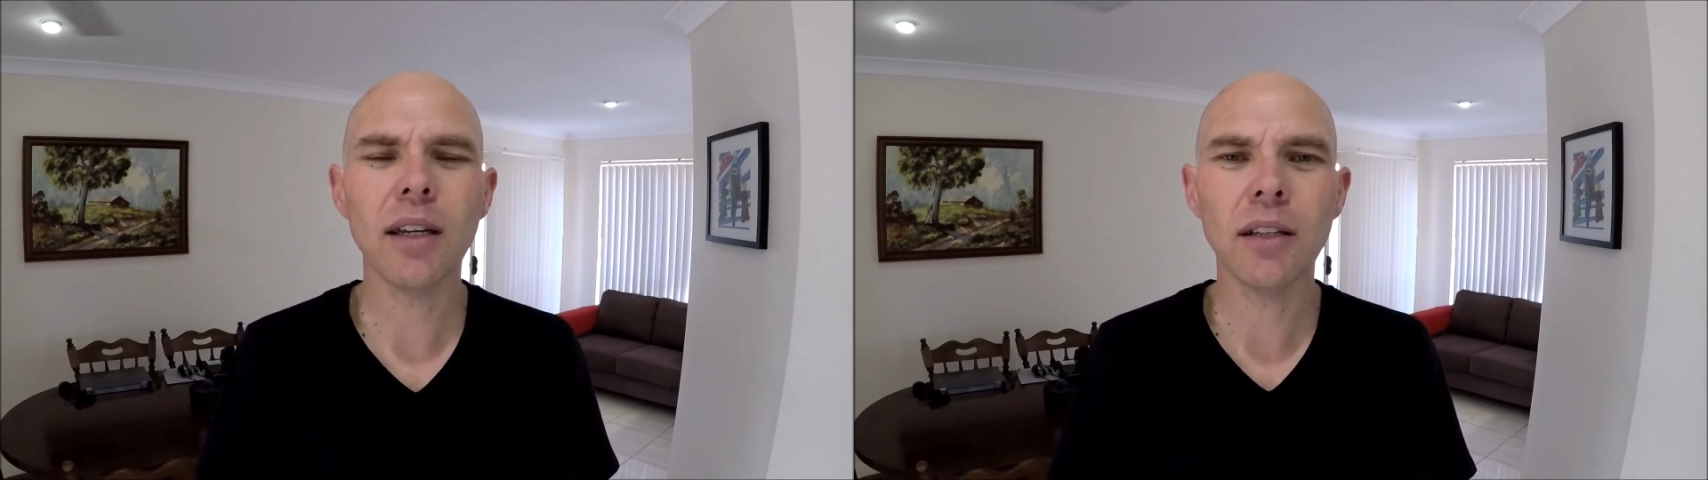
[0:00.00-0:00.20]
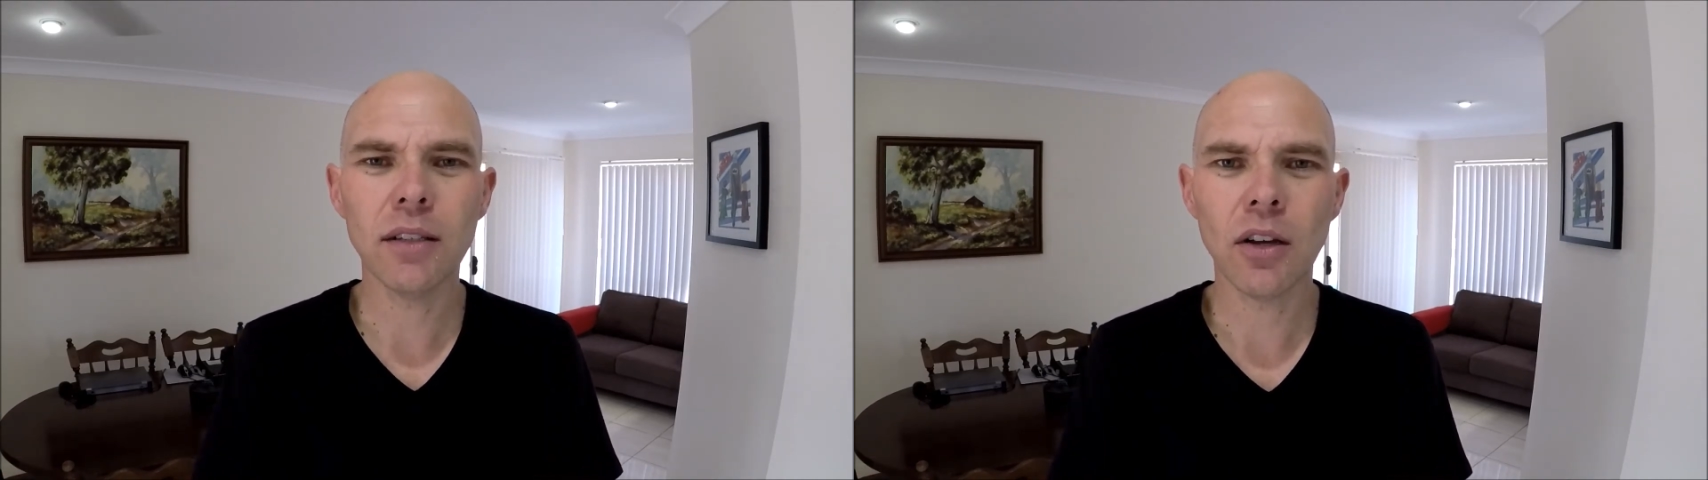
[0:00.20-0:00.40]

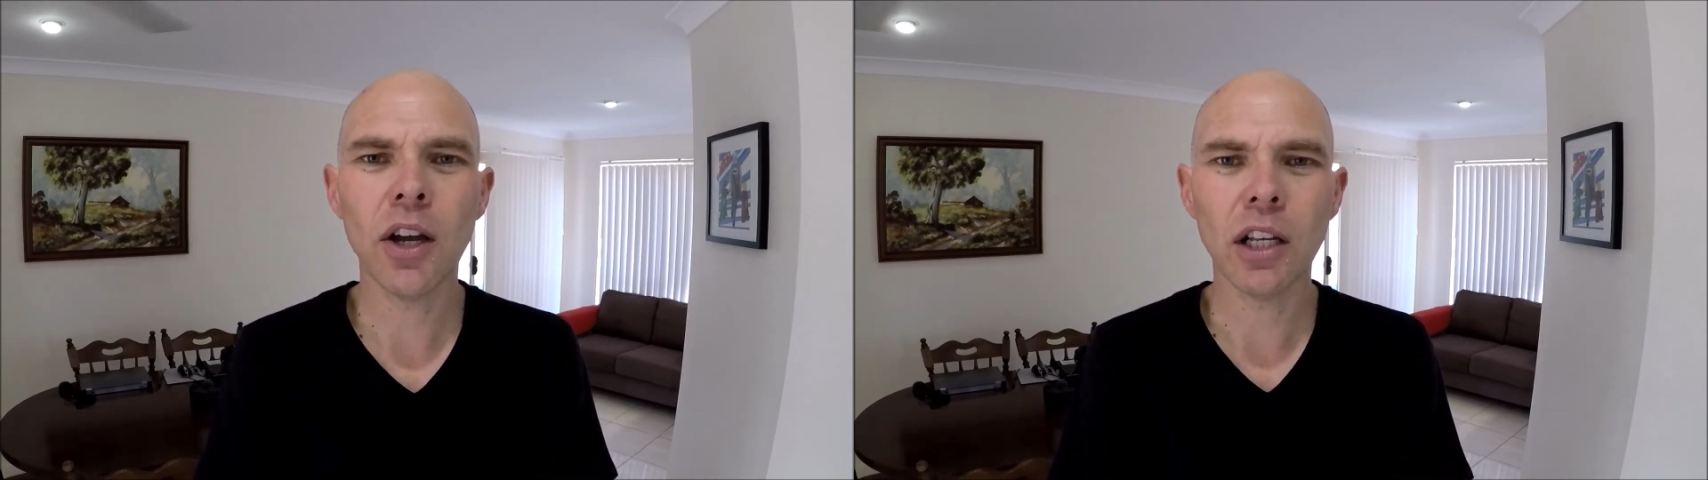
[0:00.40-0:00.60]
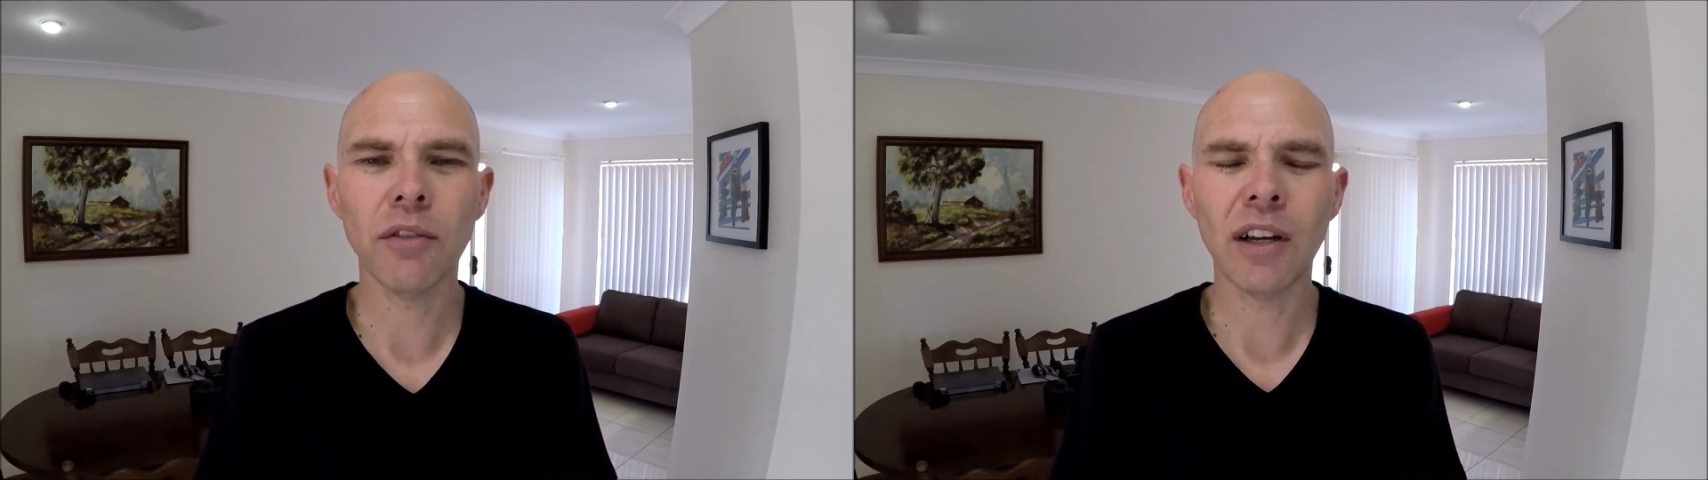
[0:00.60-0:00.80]
in a
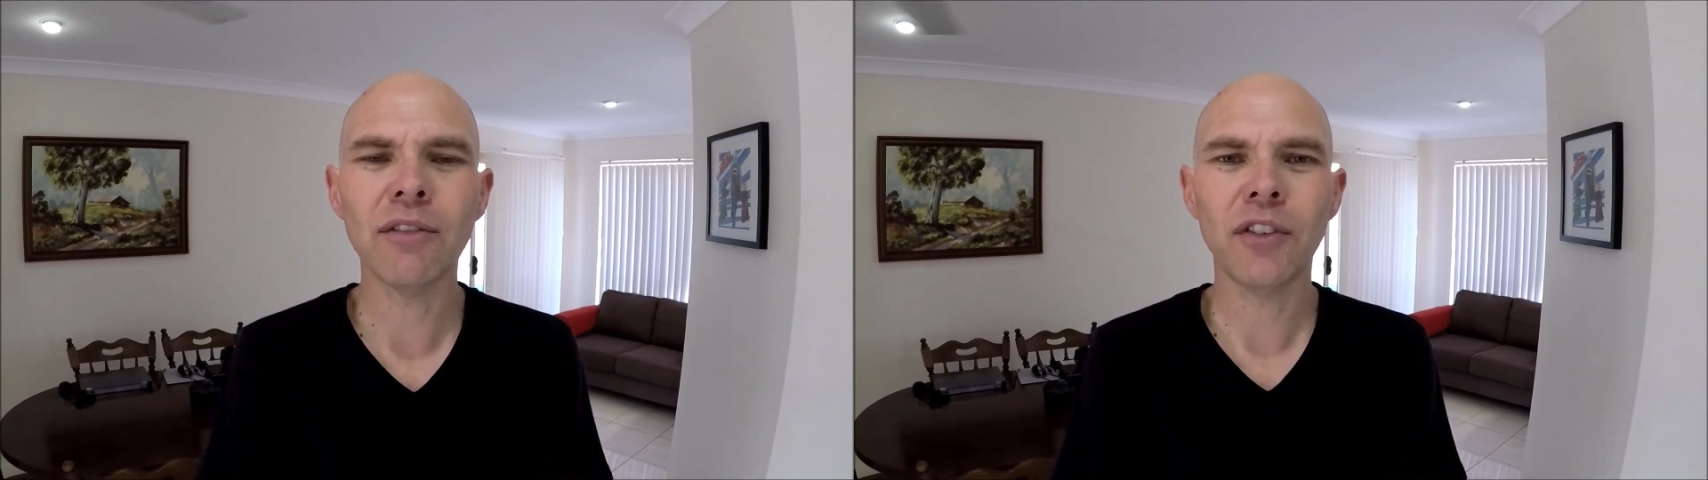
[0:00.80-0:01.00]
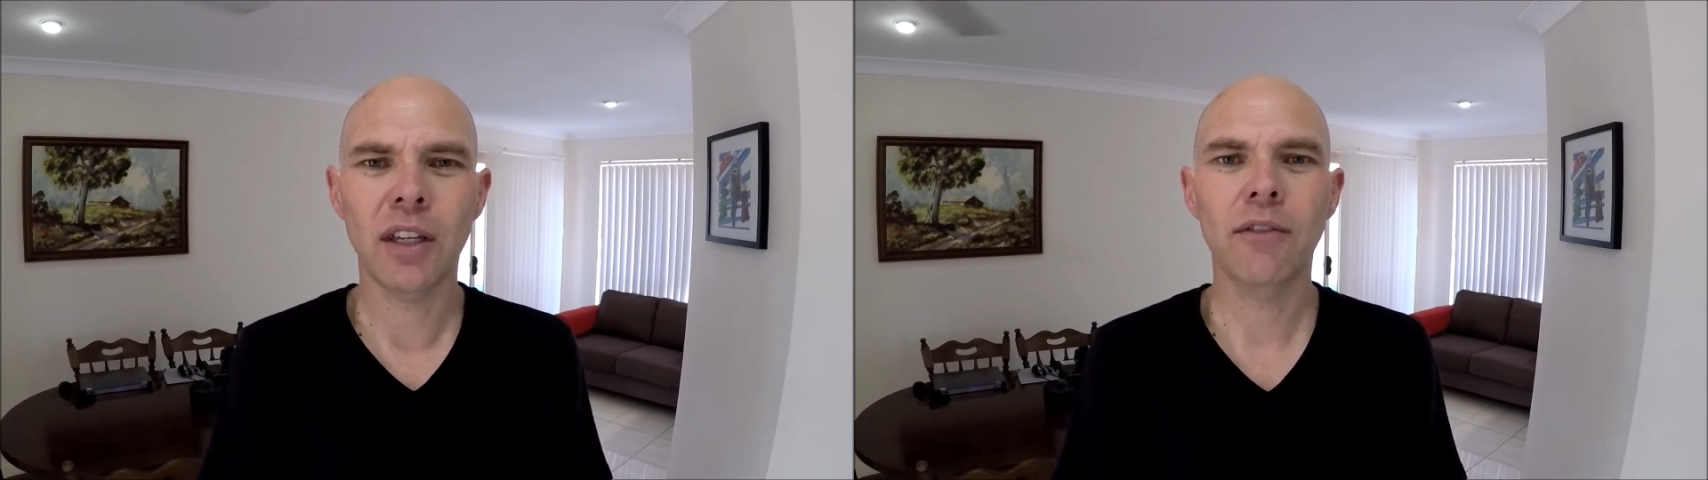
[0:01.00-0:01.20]
cycle of
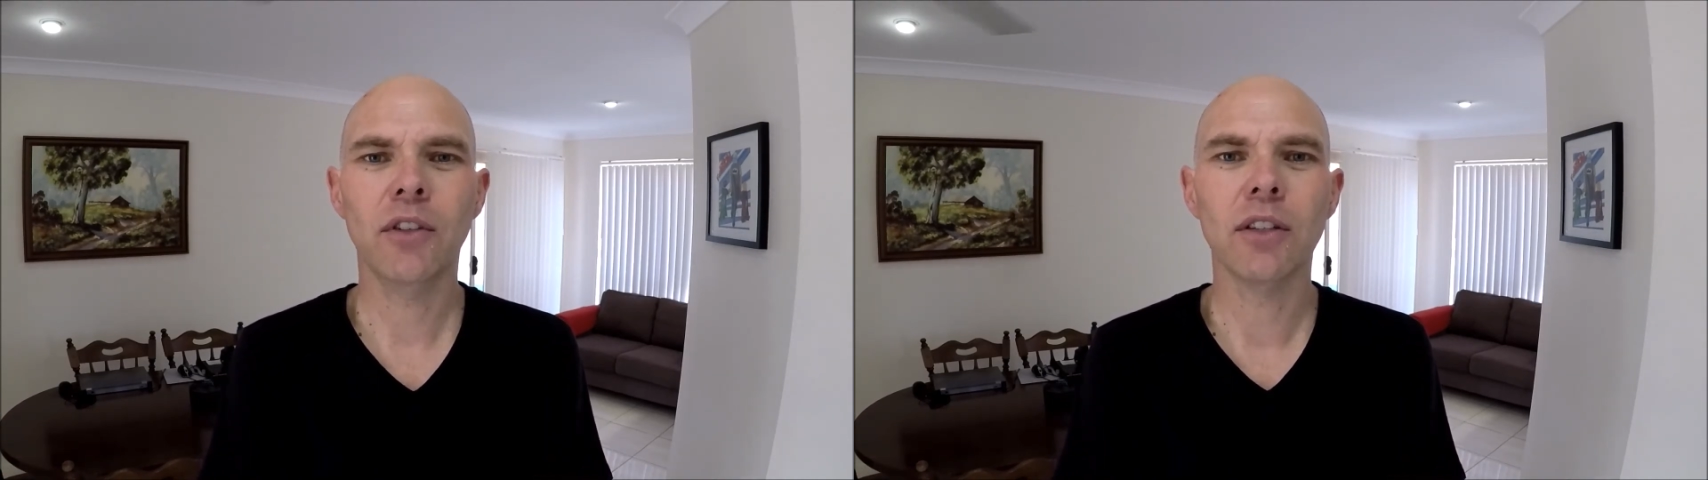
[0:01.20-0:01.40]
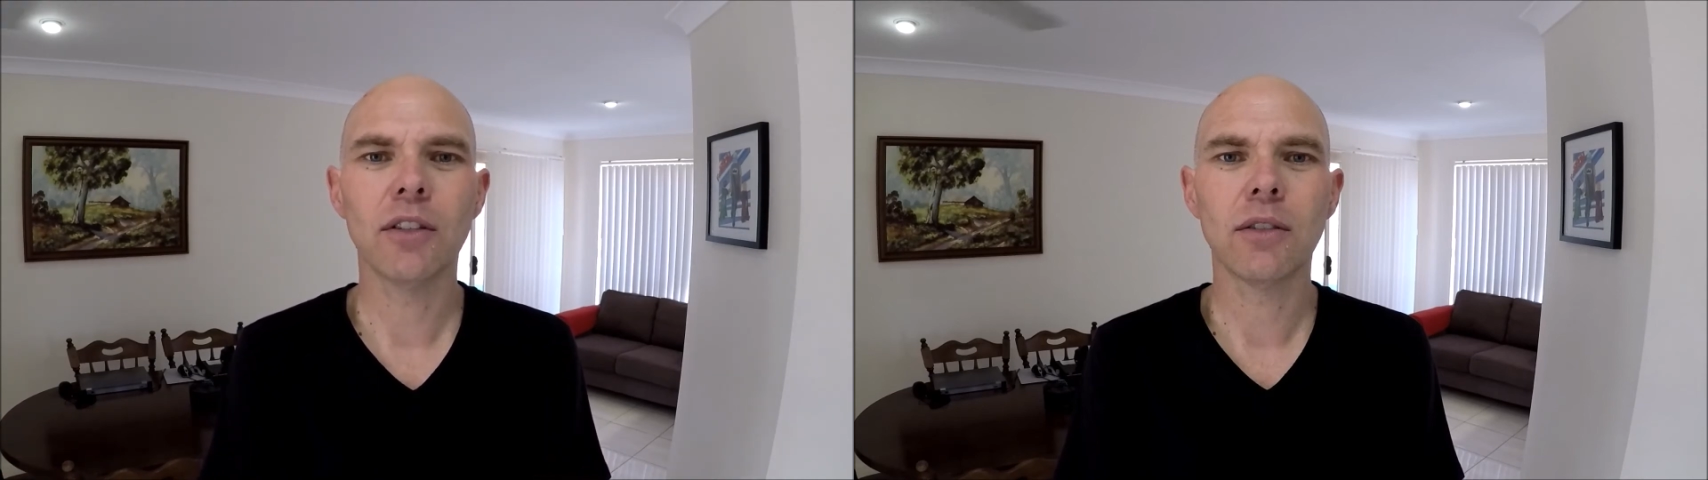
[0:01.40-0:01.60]

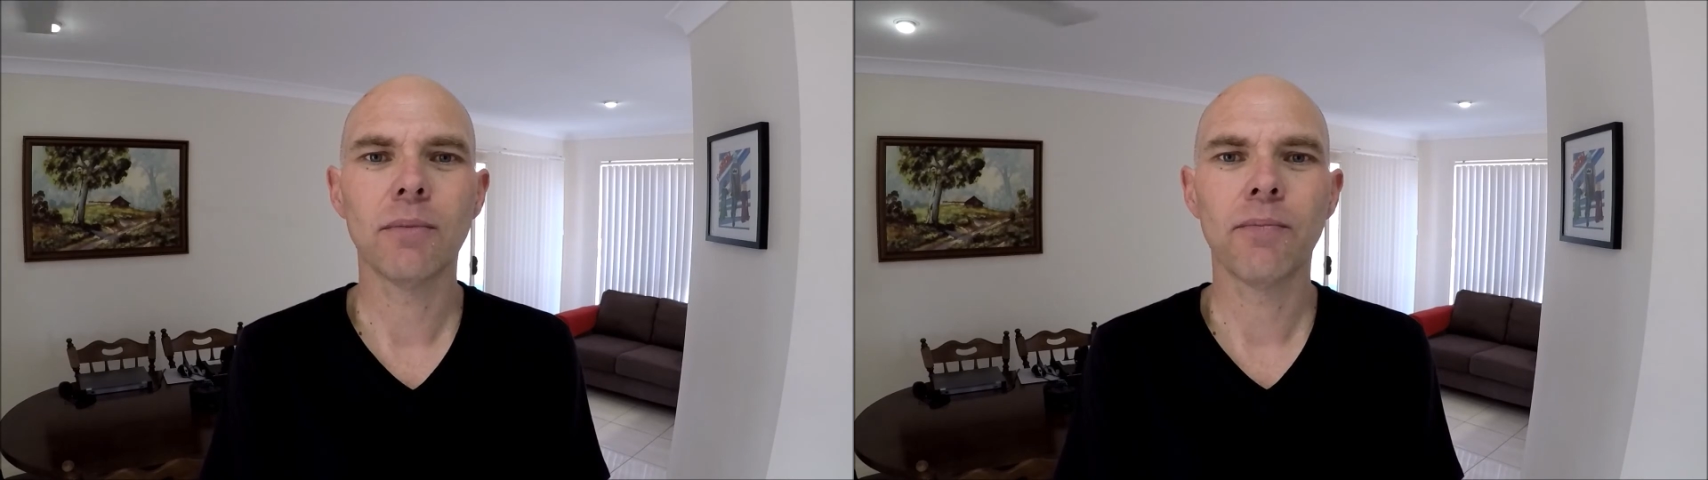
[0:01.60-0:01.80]
unforgiveness.